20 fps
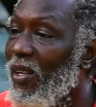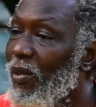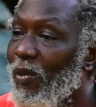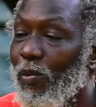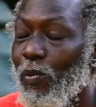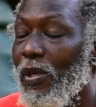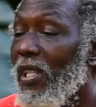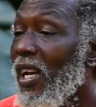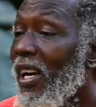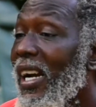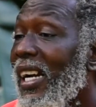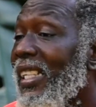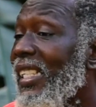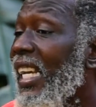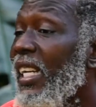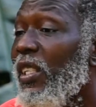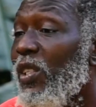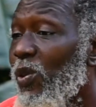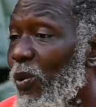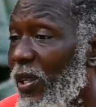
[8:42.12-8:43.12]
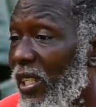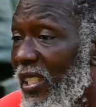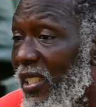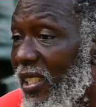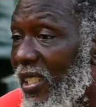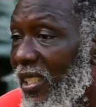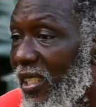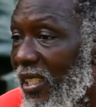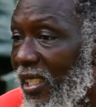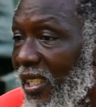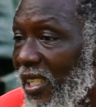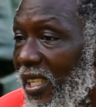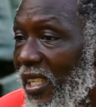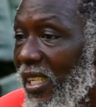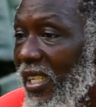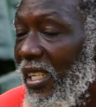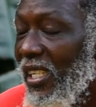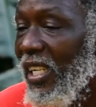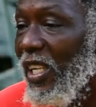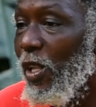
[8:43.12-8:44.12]
we not connect to it,
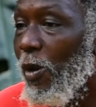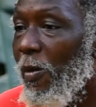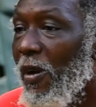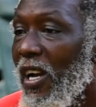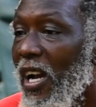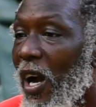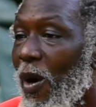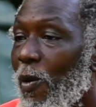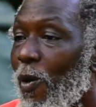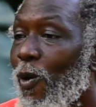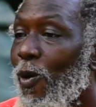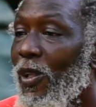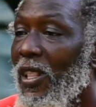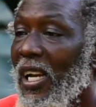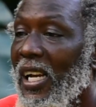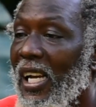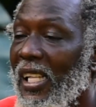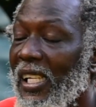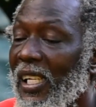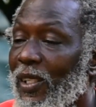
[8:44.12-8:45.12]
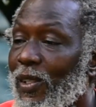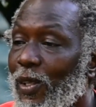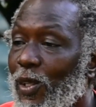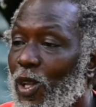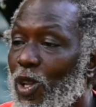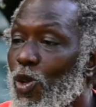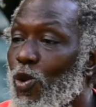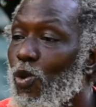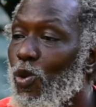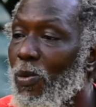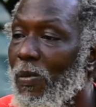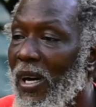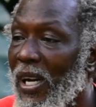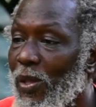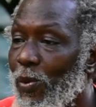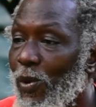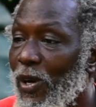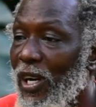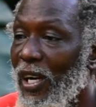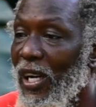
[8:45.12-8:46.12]
you know, because we only connect to the human
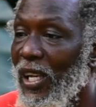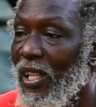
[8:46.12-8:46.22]
world,